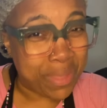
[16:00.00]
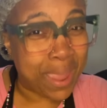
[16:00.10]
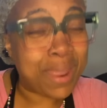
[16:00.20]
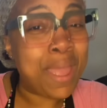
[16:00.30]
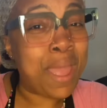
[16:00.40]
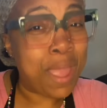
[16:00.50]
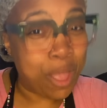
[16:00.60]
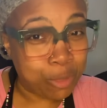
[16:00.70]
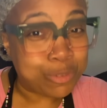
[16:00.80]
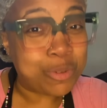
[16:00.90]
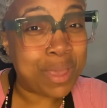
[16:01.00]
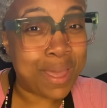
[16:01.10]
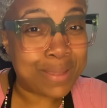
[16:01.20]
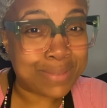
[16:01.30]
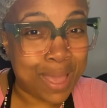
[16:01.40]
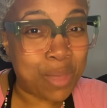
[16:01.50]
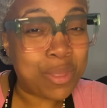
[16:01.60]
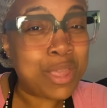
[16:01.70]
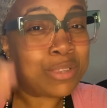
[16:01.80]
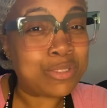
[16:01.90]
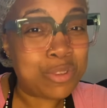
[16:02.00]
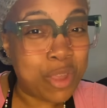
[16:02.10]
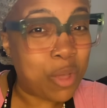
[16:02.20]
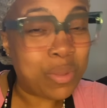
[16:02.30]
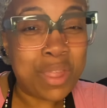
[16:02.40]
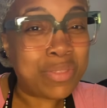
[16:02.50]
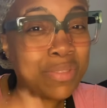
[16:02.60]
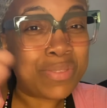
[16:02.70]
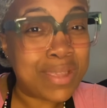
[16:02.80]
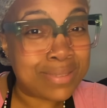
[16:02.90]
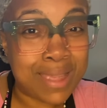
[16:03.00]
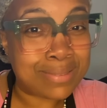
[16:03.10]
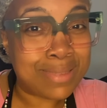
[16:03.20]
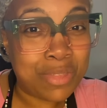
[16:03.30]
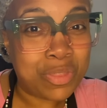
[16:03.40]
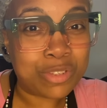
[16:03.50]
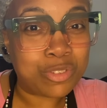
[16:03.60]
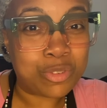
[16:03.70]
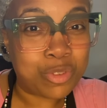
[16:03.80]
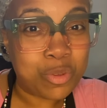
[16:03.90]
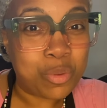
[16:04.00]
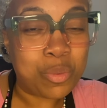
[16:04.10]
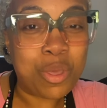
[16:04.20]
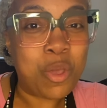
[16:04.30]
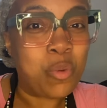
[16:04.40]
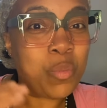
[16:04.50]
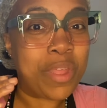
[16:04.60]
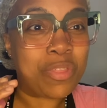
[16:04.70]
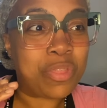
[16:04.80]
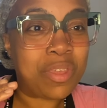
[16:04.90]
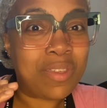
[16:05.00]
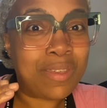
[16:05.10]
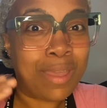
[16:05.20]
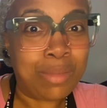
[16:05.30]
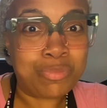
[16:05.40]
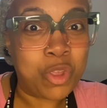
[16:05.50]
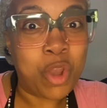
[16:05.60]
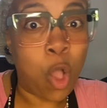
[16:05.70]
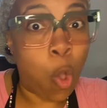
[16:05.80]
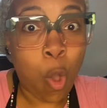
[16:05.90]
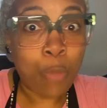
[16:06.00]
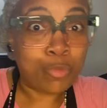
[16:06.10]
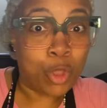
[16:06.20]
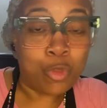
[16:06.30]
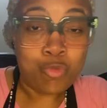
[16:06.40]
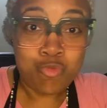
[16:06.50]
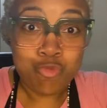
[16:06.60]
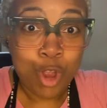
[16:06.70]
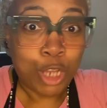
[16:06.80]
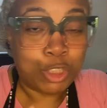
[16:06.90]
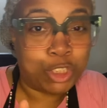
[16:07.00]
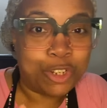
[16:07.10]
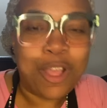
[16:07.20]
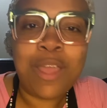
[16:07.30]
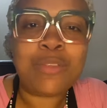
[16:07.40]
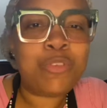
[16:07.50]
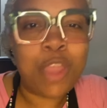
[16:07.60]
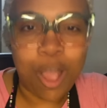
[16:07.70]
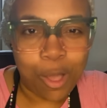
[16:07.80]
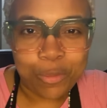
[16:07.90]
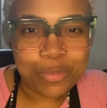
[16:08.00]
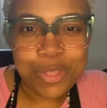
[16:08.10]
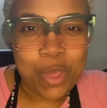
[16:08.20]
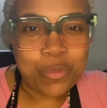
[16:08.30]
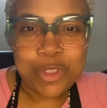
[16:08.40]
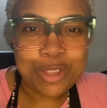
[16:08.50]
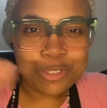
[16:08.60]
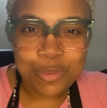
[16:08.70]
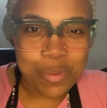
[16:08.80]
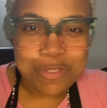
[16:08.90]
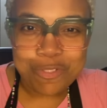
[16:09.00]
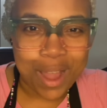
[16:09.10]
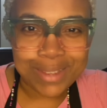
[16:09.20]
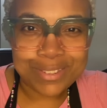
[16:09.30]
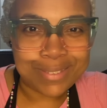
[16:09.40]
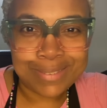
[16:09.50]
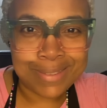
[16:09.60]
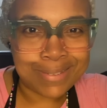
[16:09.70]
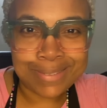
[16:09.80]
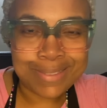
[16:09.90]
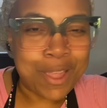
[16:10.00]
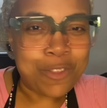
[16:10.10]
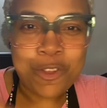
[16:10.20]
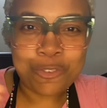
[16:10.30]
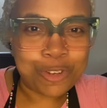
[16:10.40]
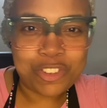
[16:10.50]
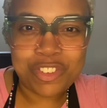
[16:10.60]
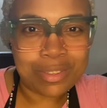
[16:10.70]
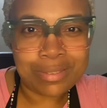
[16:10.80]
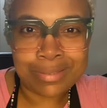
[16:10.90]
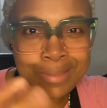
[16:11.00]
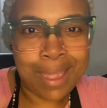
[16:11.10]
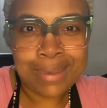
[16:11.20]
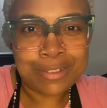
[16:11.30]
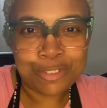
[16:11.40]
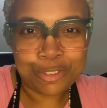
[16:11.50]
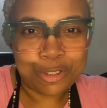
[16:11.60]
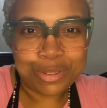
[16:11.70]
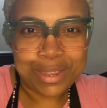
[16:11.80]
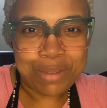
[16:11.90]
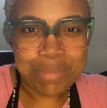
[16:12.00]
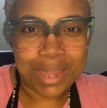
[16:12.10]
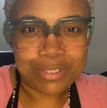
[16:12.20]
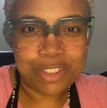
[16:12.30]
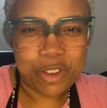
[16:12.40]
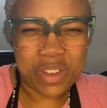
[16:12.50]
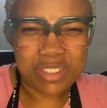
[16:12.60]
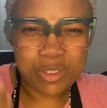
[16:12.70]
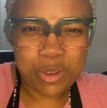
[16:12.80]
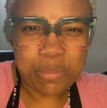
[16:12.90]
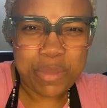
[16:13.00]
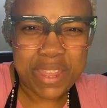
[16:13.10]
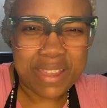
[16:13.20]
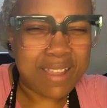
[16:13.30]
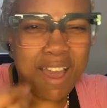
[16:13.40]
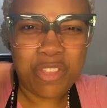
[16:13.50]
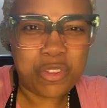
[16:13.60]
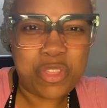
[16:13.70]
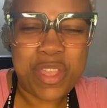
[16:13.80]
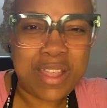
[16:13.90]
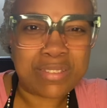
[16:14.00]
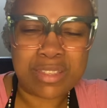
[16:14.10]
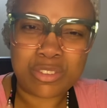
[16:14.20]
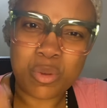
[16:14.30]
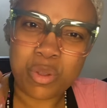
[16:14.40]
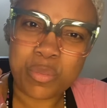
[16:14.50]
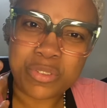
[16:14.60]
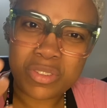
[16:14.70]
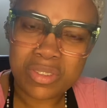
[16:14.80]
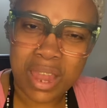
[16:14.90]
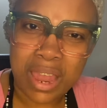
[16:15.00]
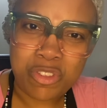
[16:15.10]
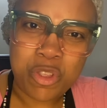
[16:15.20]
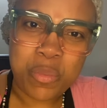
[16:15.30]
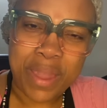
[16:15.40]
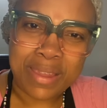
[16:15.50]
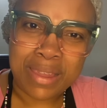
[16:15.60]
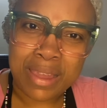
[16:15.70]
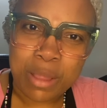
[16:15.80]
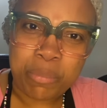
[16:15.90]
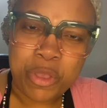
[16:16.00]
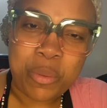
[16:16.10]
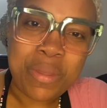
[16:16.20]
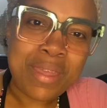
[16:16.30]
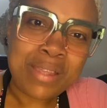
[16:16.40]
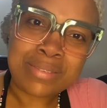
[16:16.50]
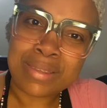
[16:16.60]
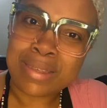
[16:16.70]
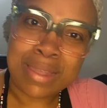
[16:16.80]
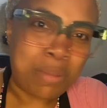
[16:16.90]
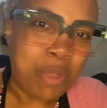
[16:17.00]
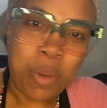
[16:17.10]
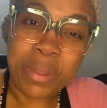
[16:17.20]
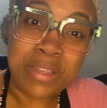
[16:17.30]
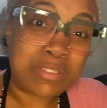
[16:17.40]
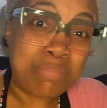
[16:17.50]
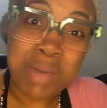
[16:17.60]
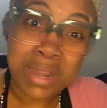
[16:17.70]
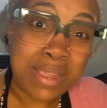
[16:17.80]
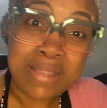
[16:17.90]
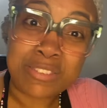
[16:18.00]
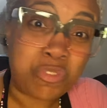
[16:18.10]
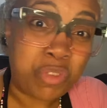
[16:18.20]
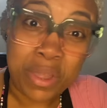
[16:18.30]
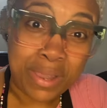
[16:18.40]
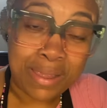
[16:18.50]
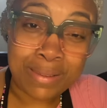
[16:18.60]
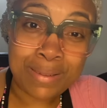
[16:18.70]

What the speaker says: that helps you guys out to know that this has nothing to do with, you know, oh, I'm getting rich. And no. When you're doing righteousness, your richness is not necessarily in monetary. It's going to be in other things that's going to withstand you and keep you to keep going. Because money is funny.